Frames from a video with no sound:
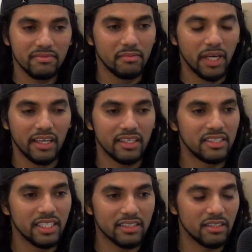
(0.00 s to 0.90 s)
man, I
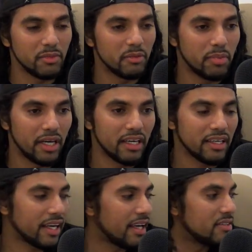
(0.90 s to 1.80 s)
jacked up my back,
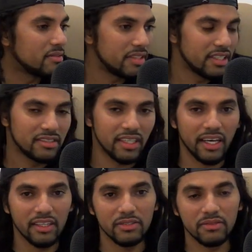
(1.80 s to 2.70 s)
I can't do this, I
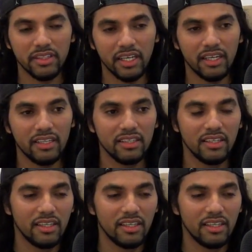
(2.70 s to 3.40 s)
can't do that.